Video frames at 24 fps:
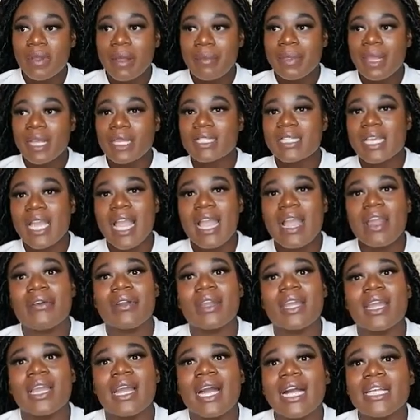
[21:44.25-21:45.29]
I'm like, dang, I
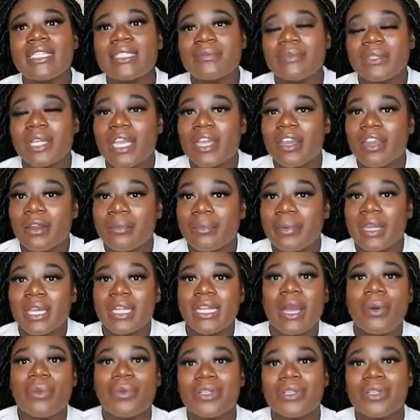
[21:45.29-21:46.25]
already got something in Arabic and I